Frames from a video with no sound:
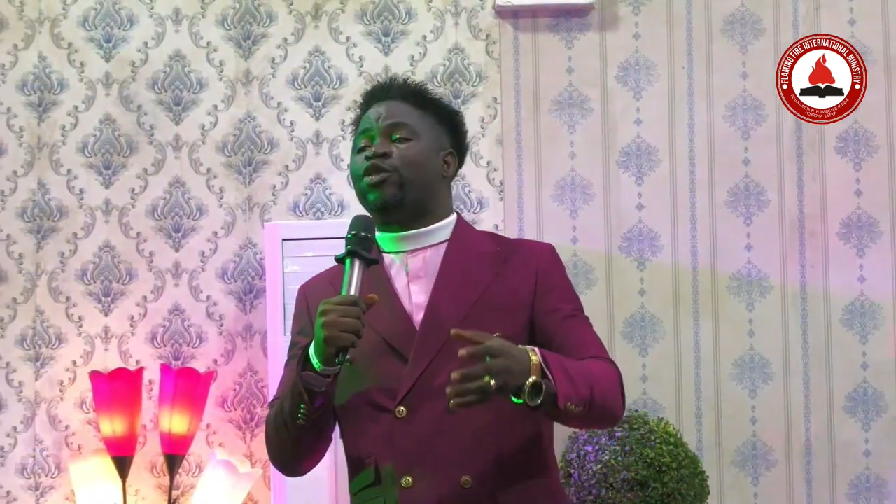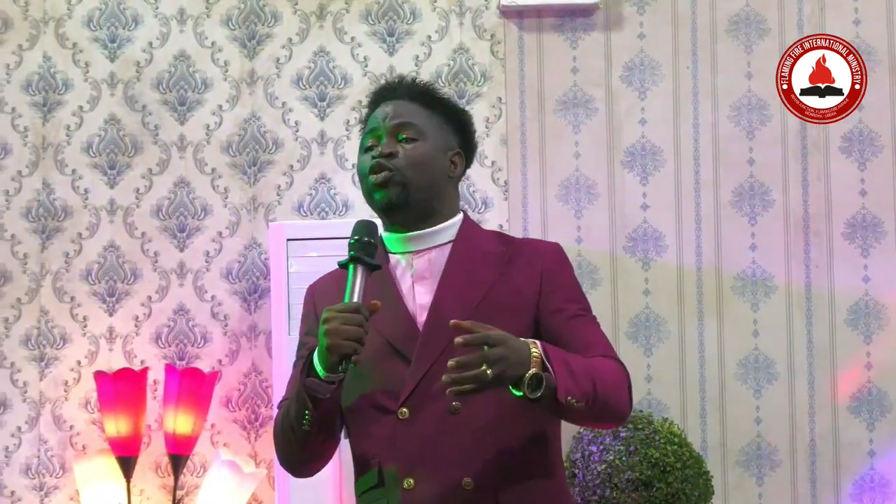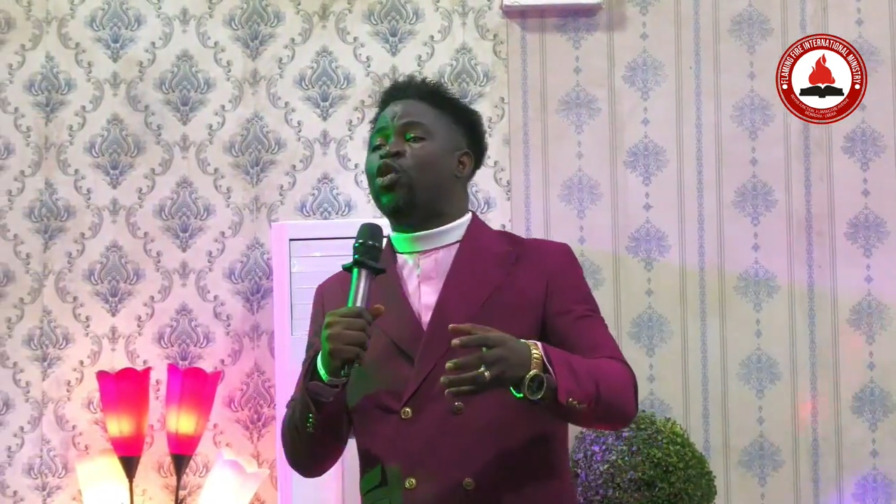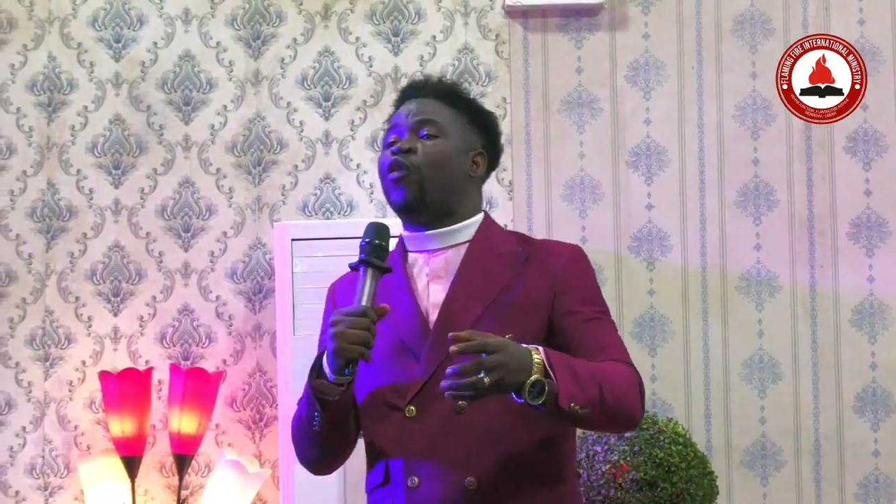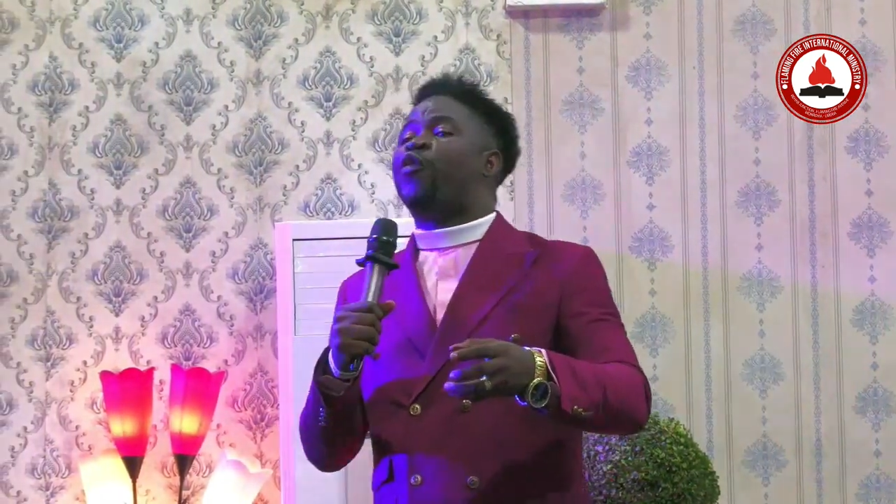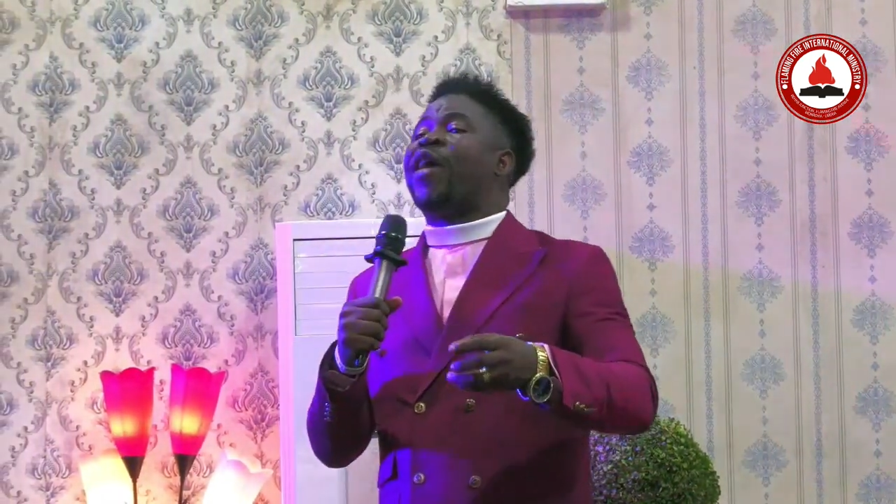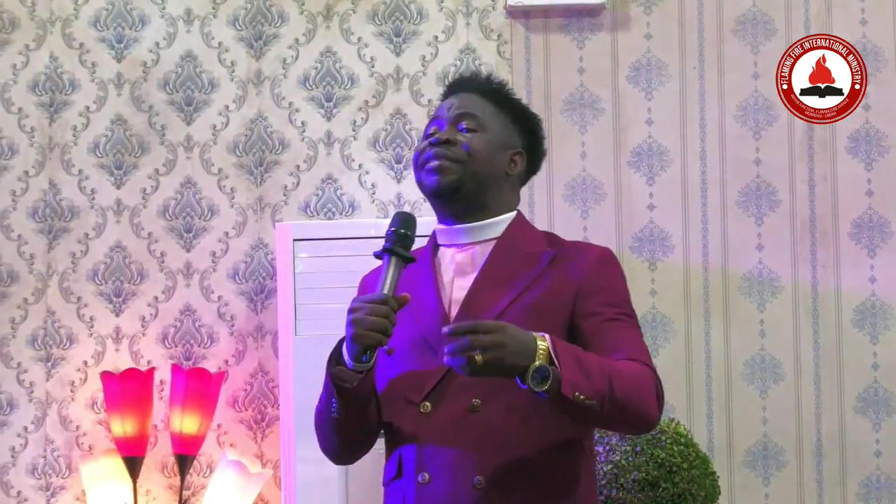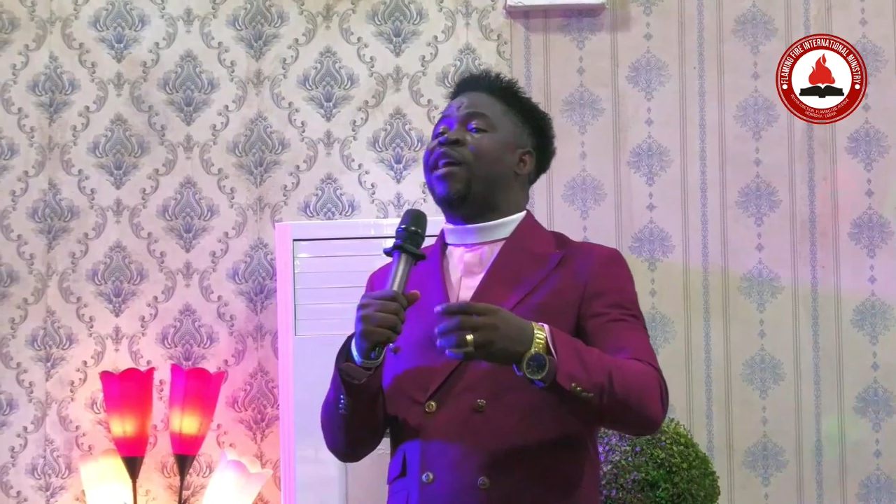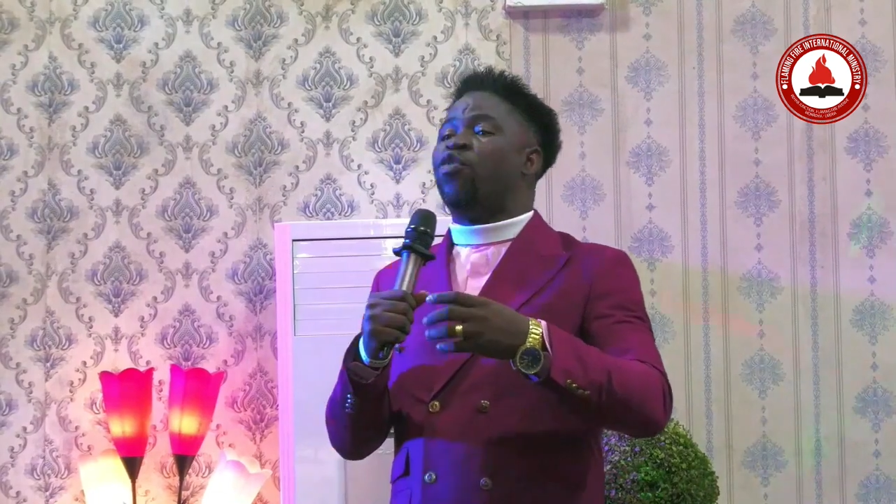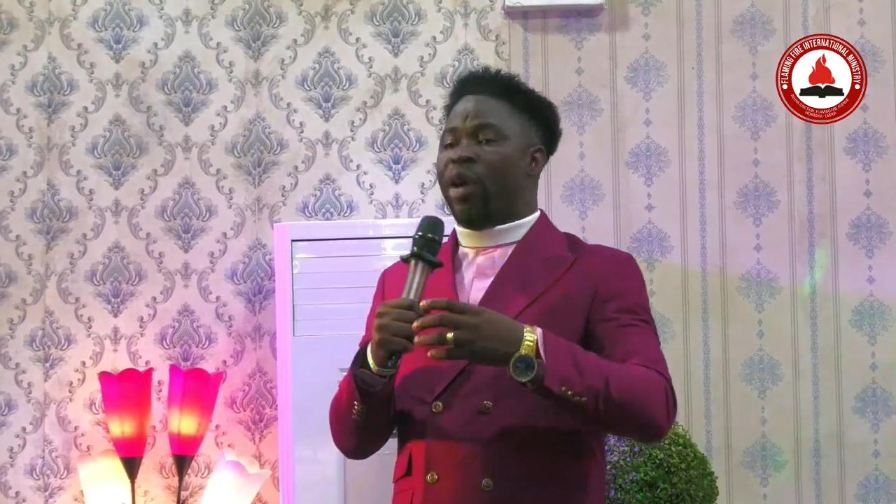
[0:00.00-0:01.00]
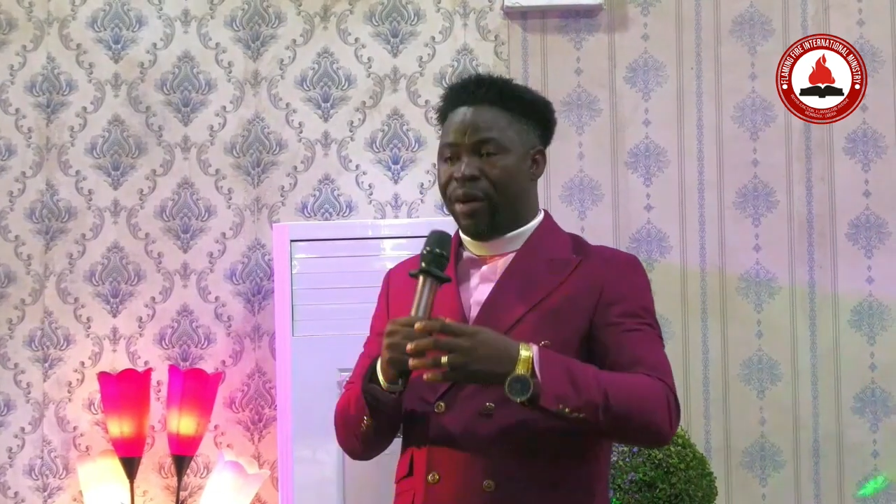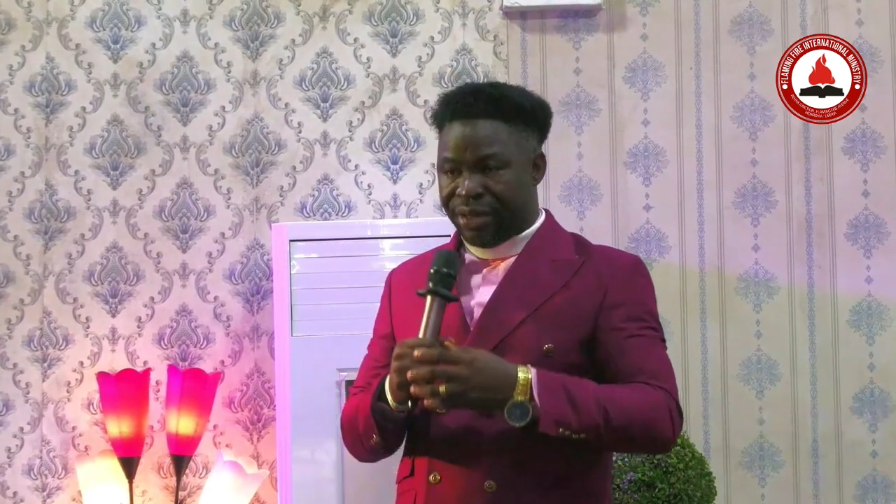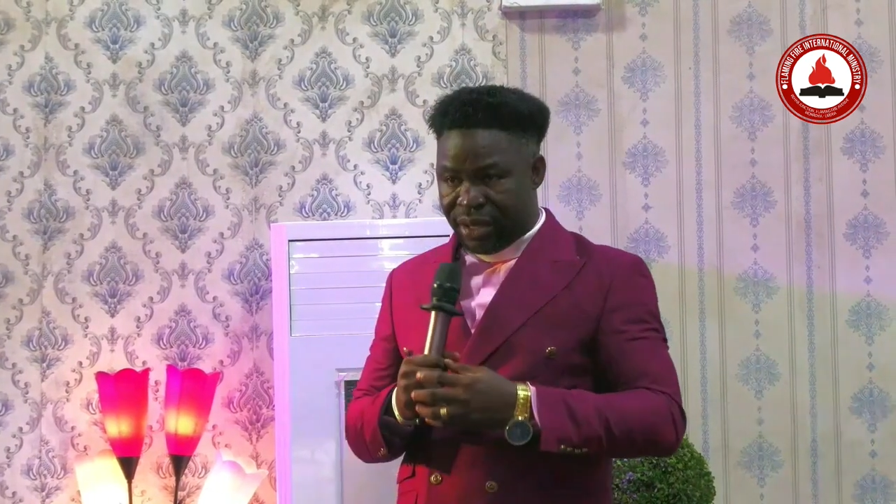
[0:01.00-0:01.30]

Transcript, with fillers: your father wealth,